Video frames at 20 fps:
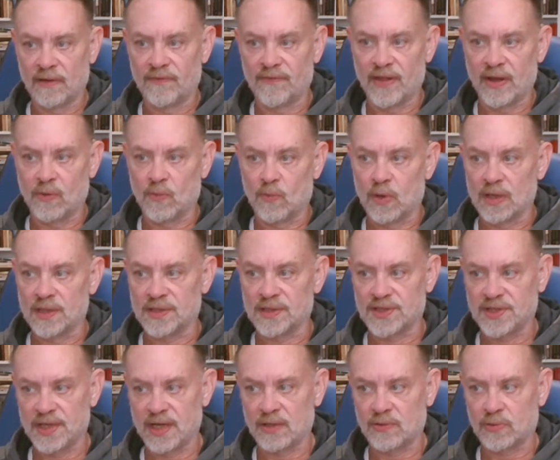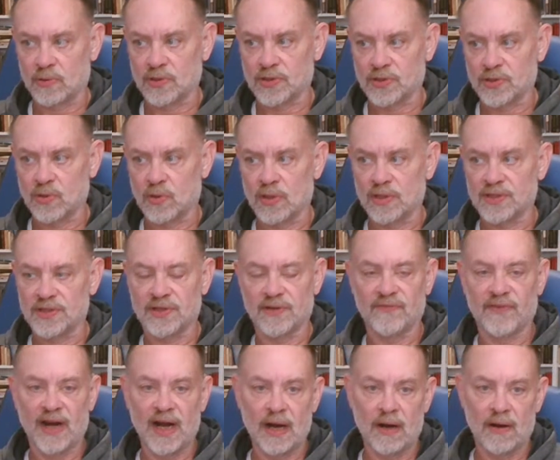of that one central
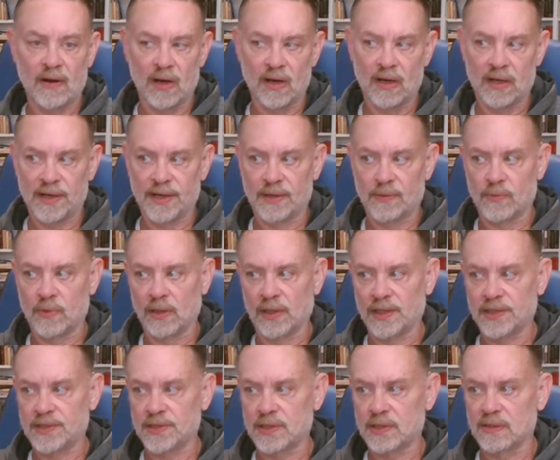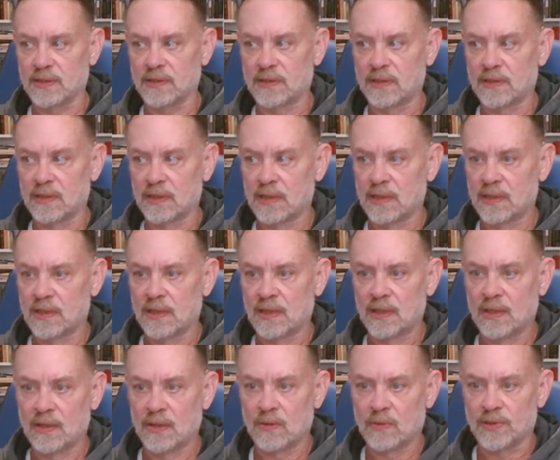source of error in religion,
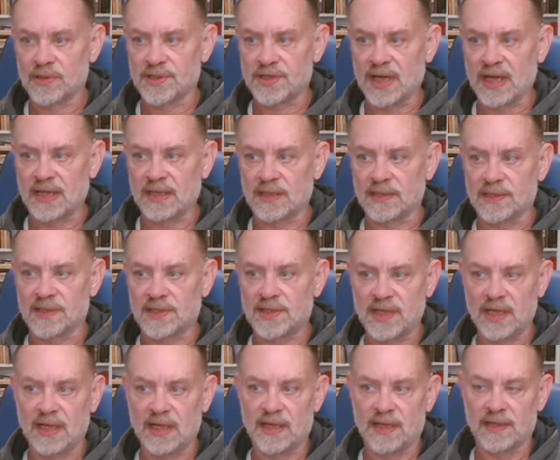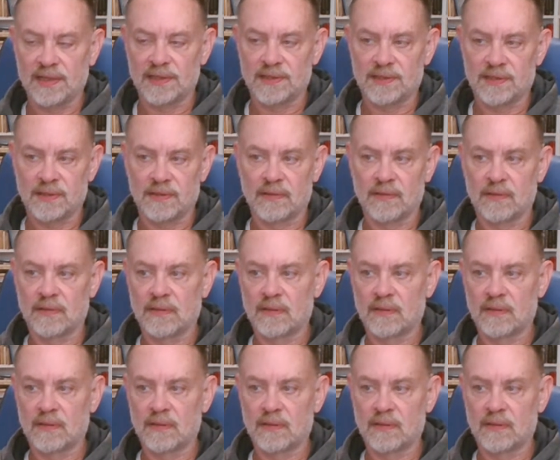where Satan's seat is.